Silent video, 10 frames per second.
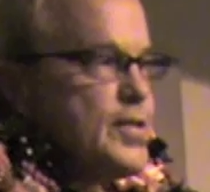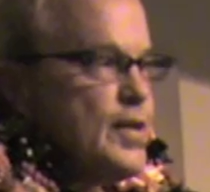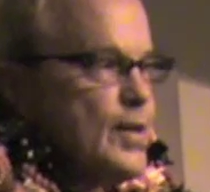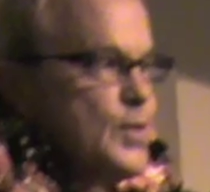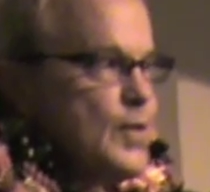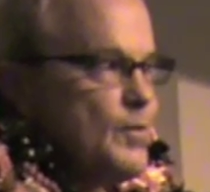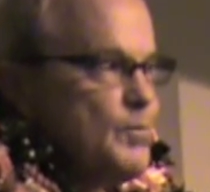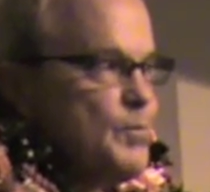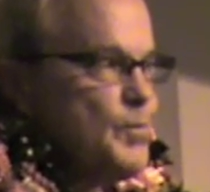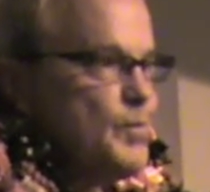citizen.
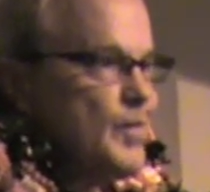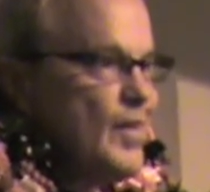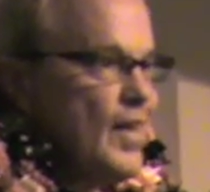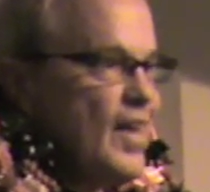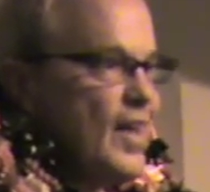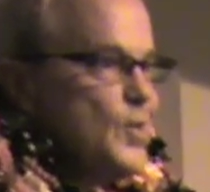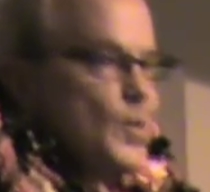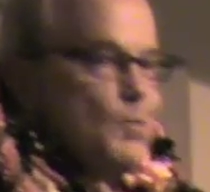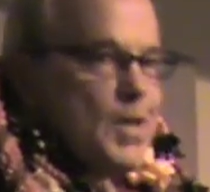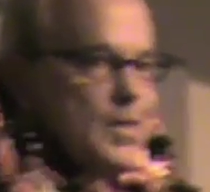So
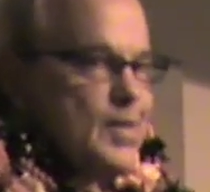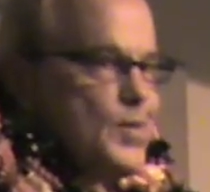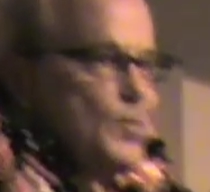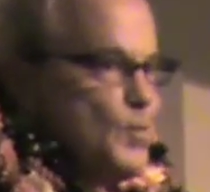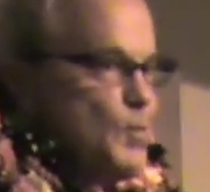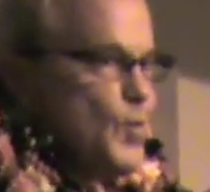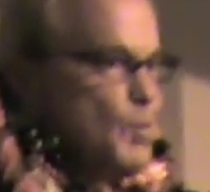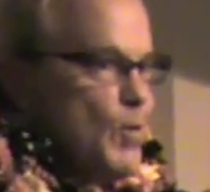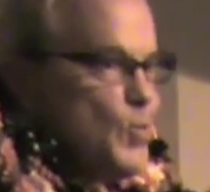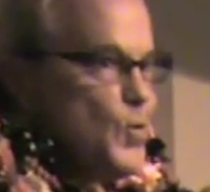I've been a citizen for
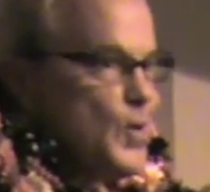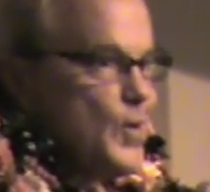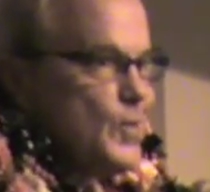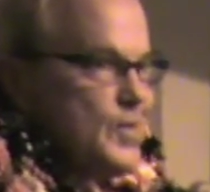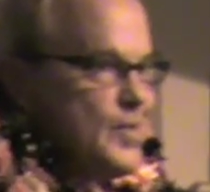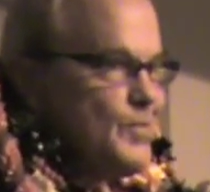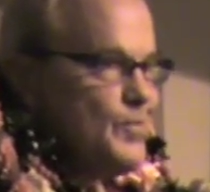about 4 years.